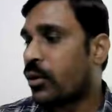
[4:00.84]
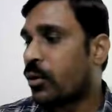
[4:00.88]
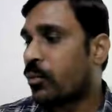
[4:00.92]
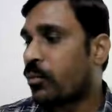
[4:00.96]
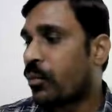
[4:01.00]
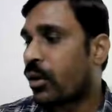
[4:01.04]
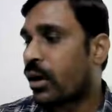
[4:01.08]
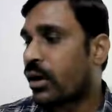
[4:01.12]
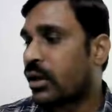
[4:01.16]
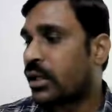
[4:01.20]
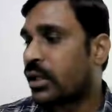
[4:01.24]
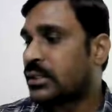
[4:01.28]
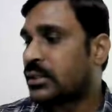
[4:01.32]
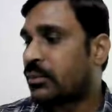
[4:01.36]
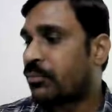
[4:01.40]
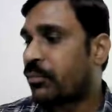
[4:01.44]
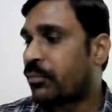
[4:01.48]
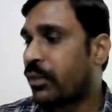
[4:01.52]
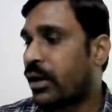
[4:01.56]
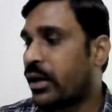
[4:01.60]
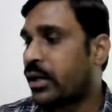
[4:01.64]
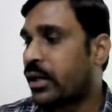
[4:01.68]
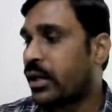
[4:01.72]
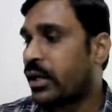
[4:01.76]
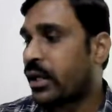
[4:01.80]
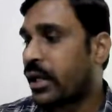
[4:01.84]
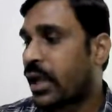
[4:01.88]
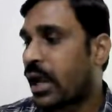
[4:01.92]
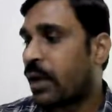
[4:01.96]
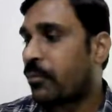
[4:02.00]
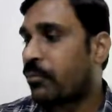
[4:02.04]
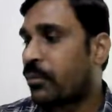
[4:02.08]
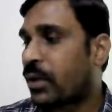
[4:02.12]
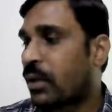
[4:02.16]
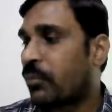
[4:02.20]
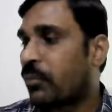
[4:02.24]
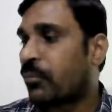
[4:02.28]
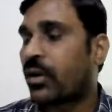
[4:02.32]
to participate in
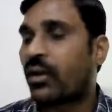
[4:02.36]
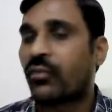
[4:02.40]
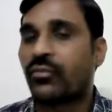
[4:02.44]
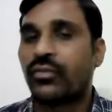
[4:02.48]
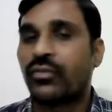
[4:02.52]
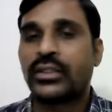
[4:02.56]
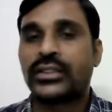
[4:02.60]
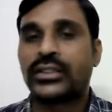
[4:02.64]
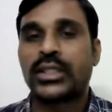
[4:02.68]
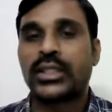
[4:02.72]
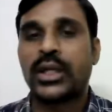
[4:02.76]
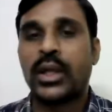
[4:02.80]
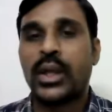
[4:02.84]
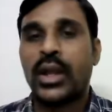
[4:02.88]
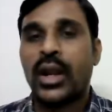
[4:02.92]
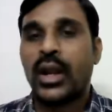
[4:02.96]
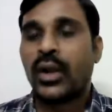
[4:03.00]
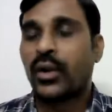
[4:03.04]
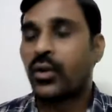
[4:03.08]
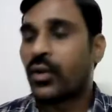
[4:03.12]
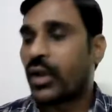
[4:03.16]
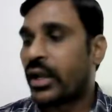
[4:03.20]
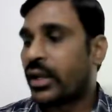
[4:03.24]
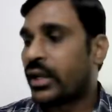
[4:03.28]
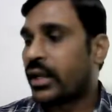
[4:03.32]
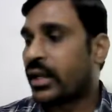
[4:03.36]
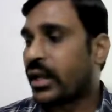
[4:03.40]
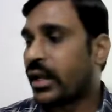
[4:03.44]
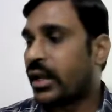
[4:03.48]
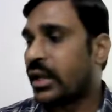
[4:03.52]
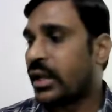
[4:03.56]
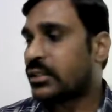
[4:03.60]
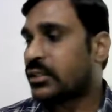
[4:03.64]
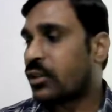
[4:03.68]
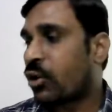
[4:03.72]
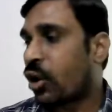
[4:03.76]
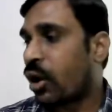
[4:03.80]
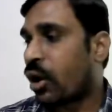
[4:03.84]
capital profits. To
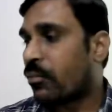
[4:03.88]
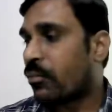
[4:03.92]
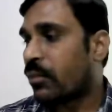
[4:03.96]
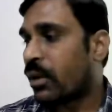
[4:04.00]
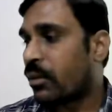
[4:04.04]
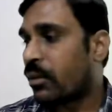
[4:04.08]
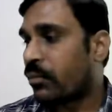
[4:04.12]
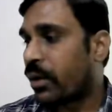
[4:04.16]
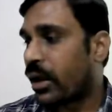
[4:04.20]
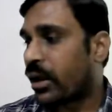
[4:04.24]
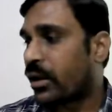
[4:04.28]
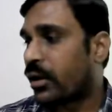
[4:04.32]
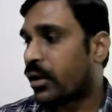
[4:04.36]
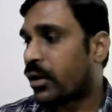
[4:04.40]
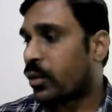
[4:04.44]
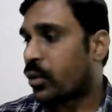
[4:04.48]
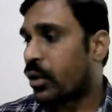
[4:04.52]
encourage common man.